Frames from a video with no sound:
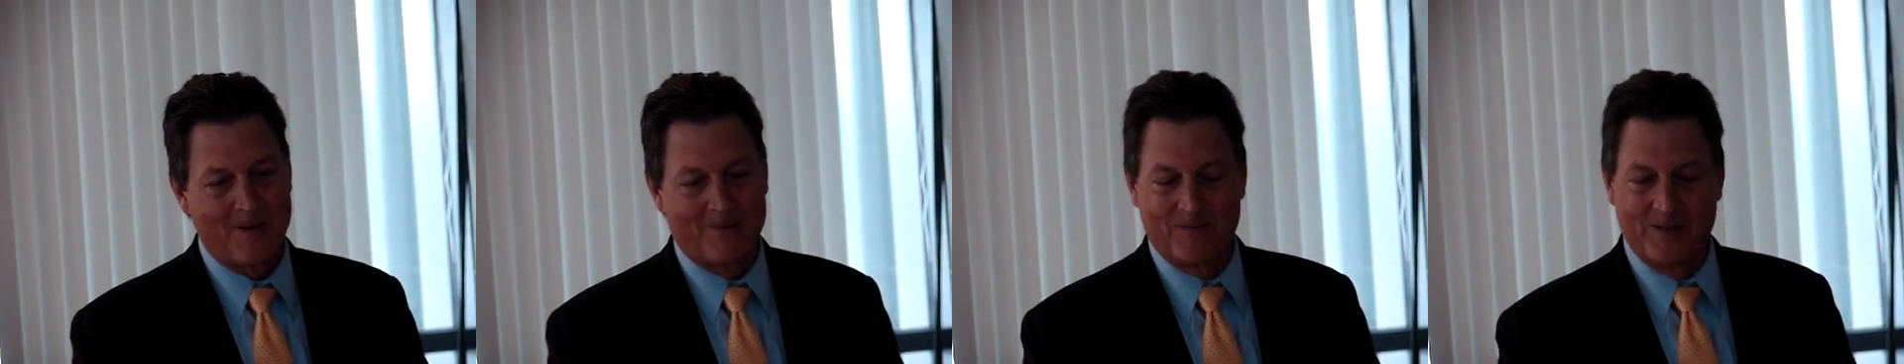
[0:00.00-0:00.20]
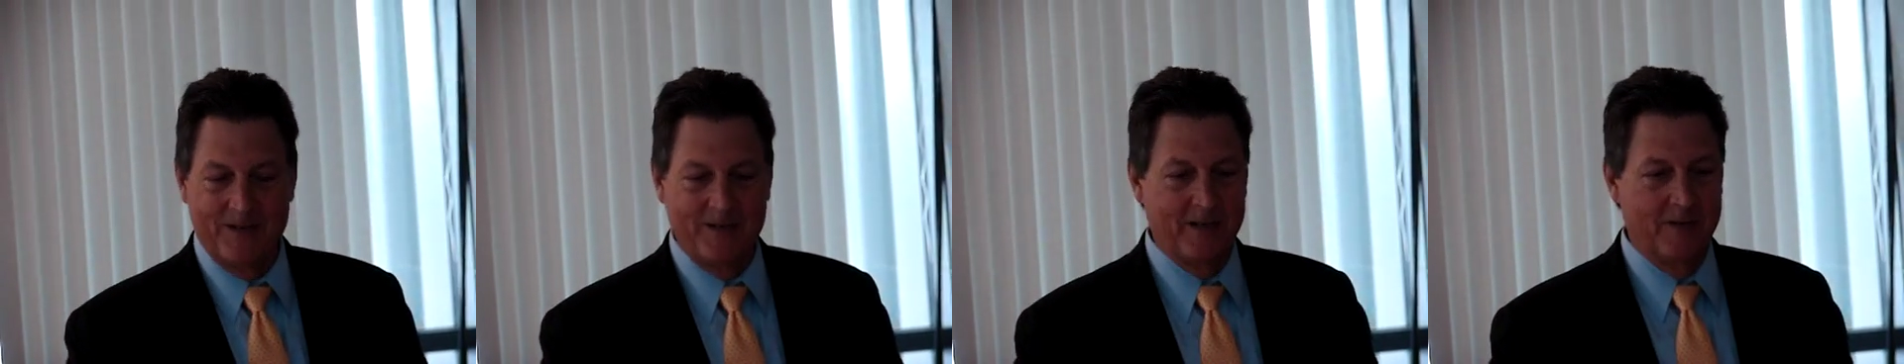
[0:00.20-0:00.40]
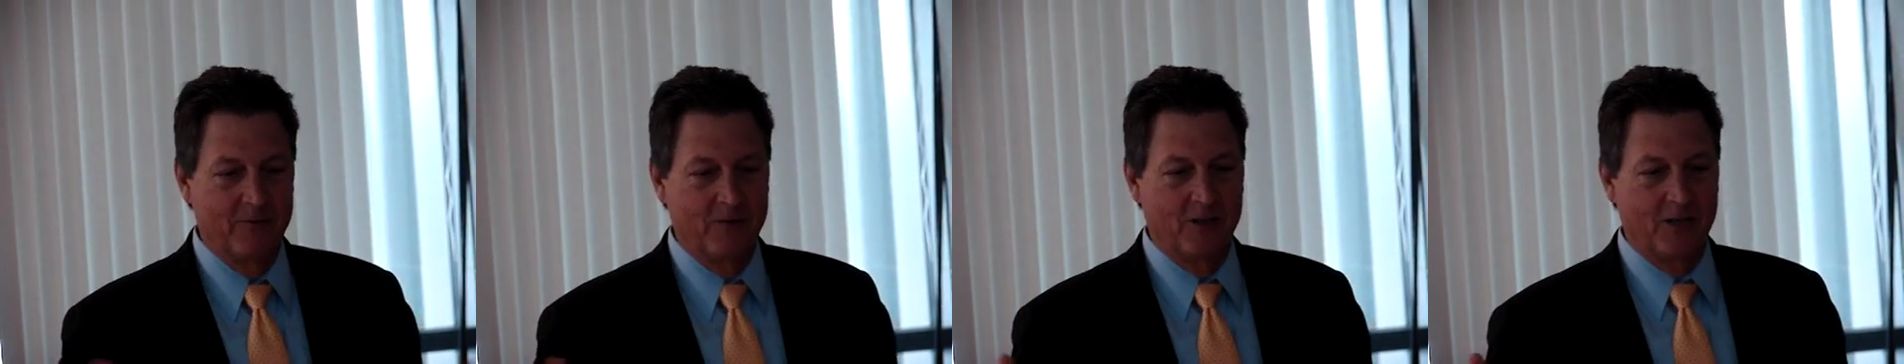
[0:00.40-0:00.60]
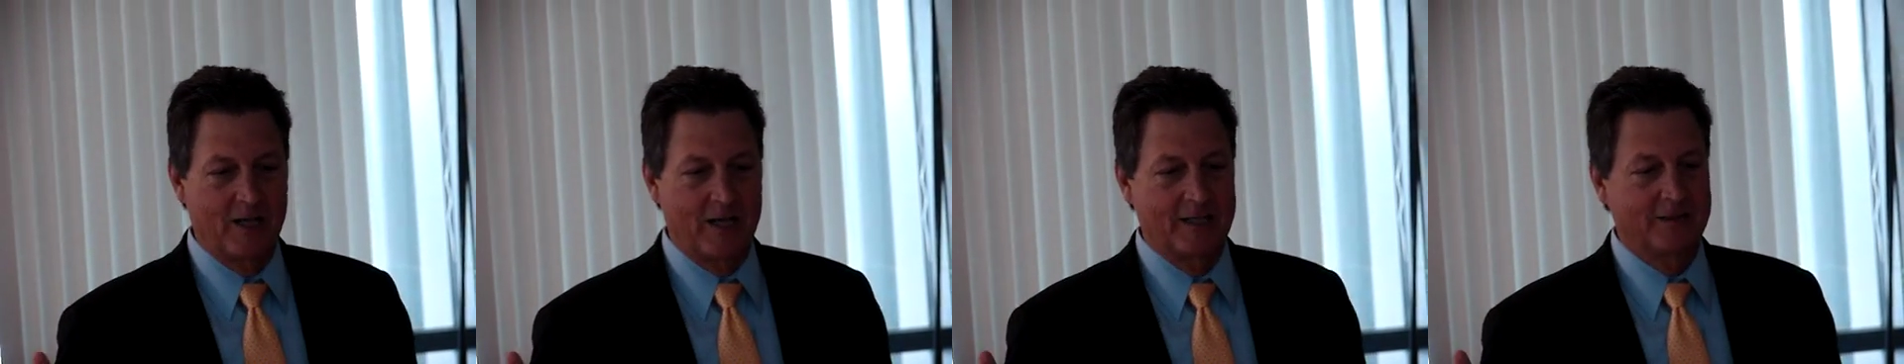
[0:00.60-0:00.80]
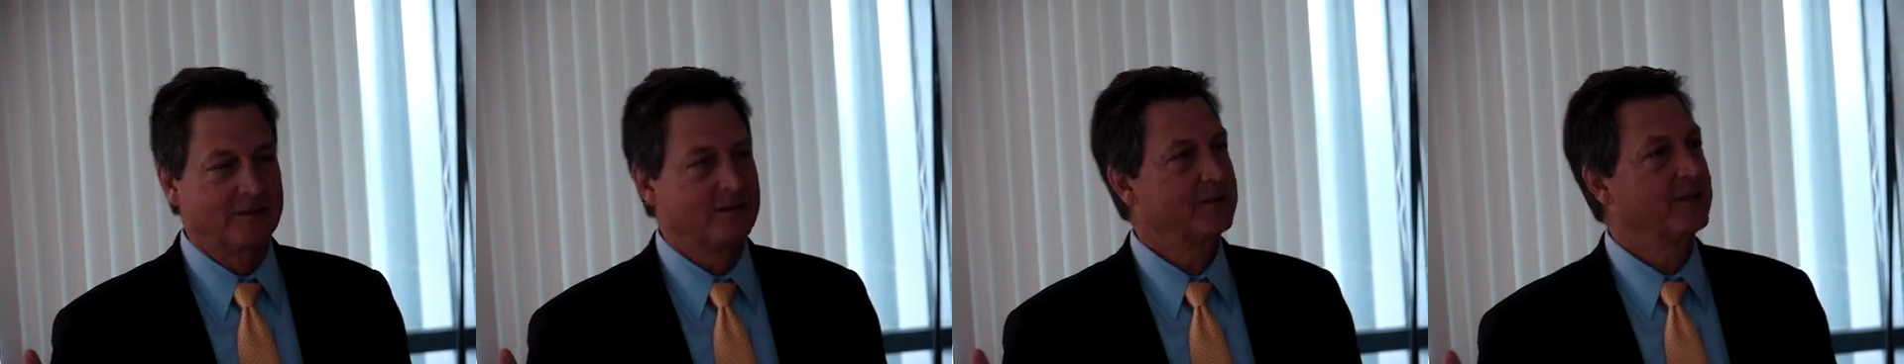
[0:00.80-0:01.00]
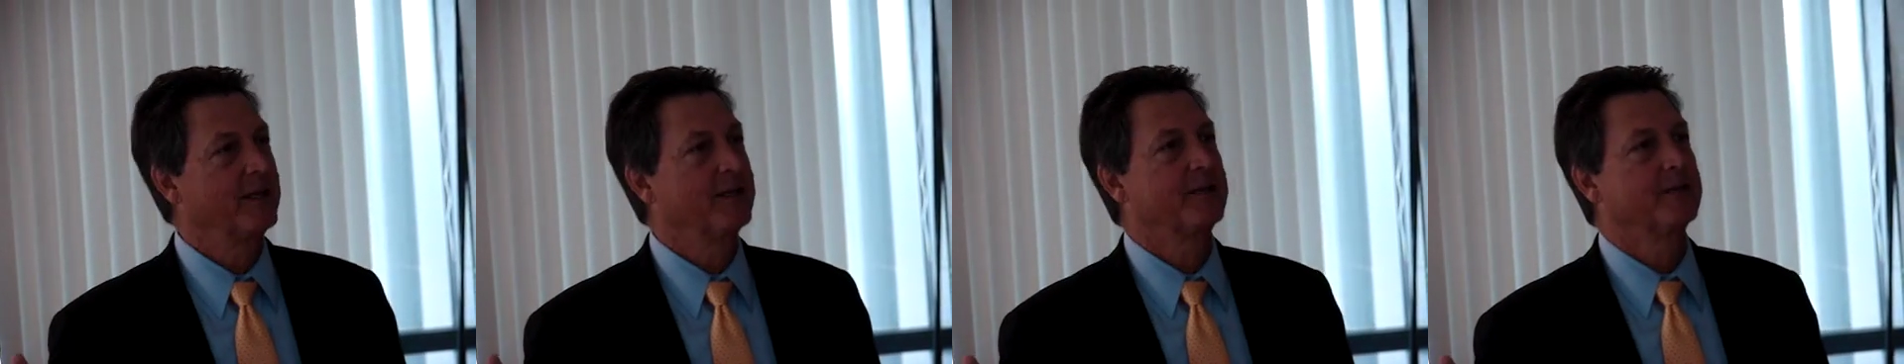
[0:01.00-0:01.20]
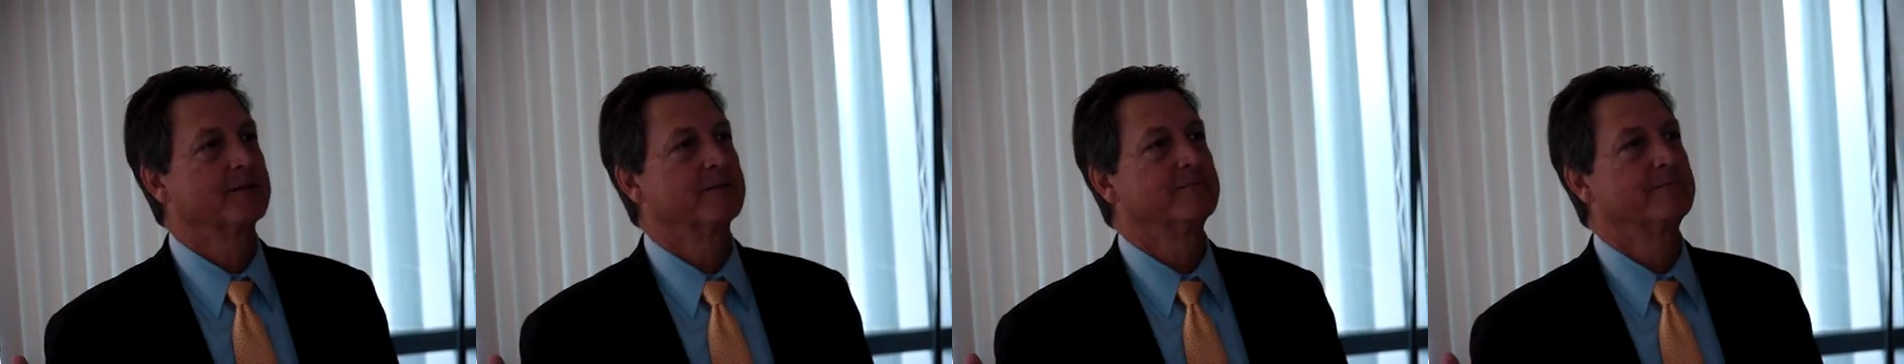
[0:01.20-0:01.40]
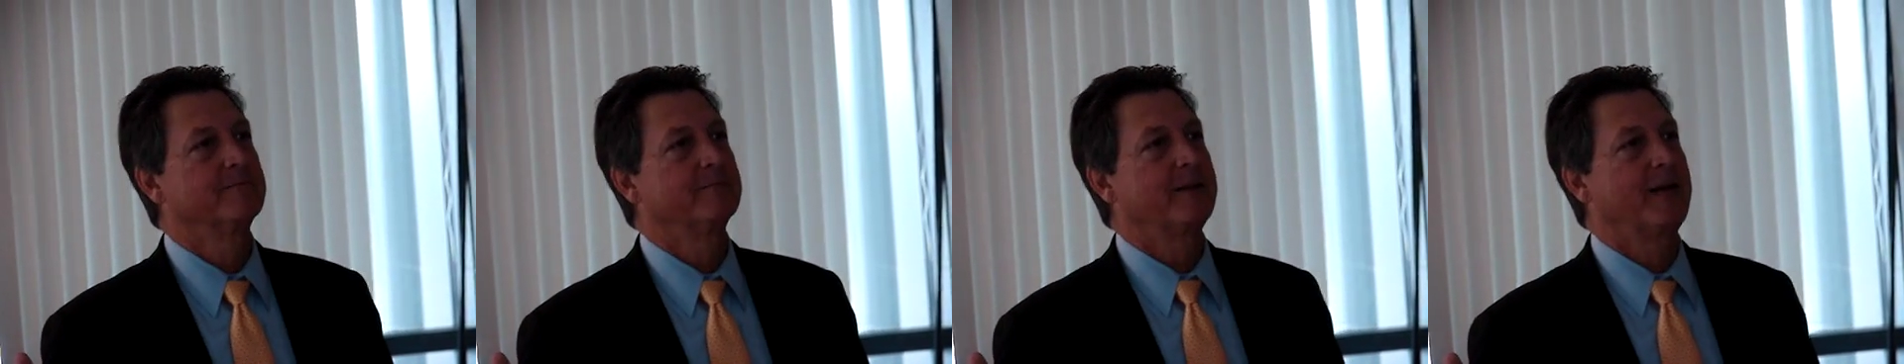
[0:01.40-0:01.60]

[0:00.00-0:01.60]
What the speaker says: Then they realized that they could